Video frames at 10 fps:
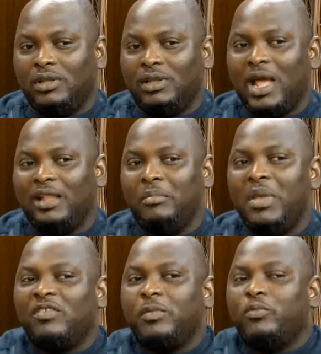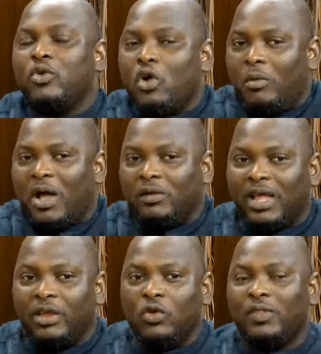that makes people come out
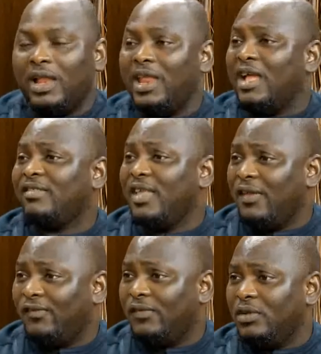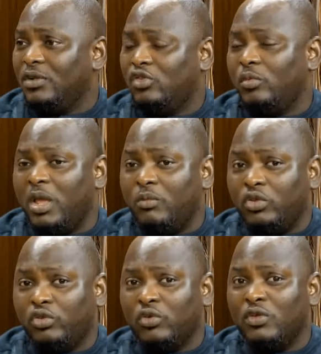and know that they are safe, yes. be able
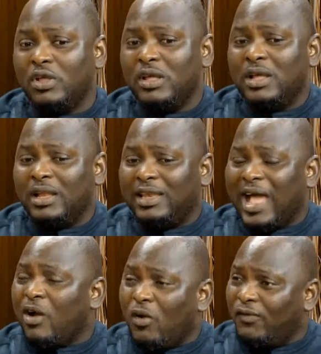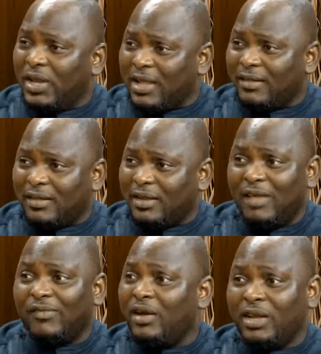to. That confidence
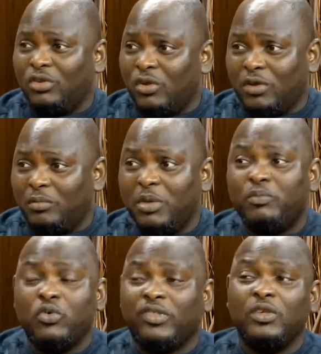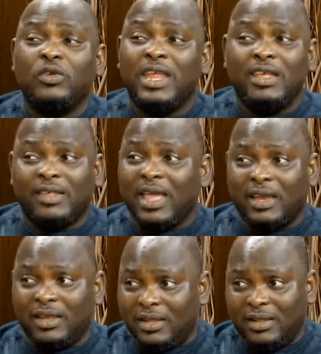never return. Mm. People still they
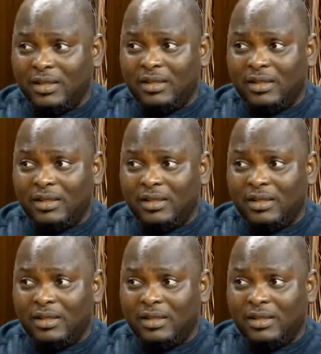scared. Yes,